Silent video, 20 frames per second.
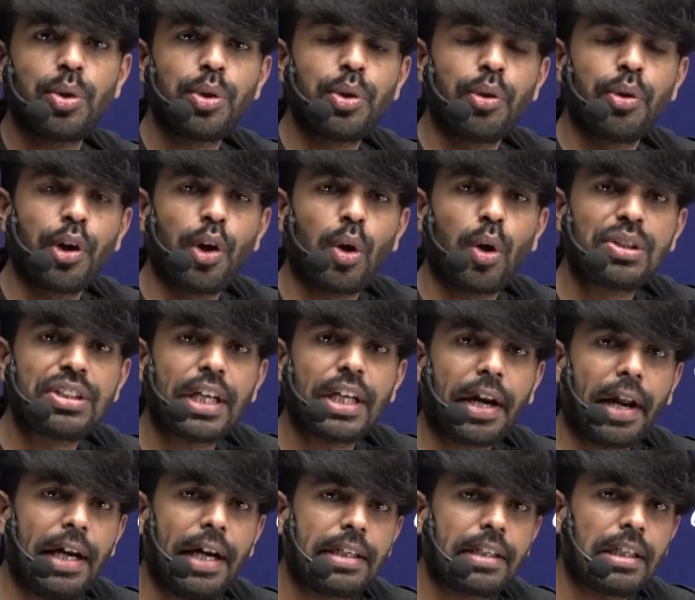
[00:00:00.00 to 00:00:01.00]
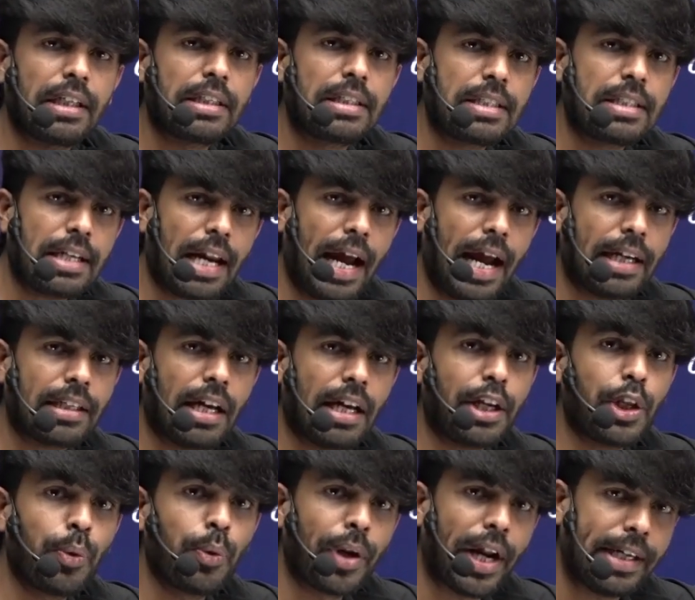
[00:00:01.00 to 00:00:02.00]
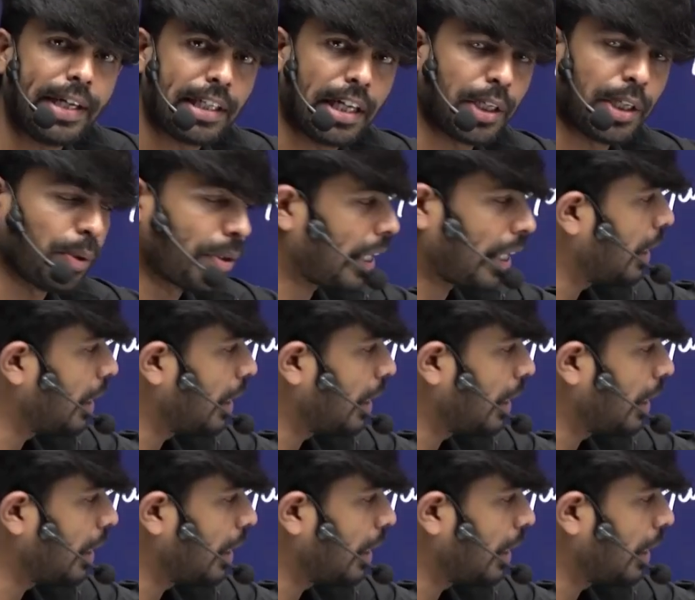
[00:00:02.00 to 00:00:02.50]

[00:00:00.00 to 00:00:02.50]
urogenital tract or ureter you can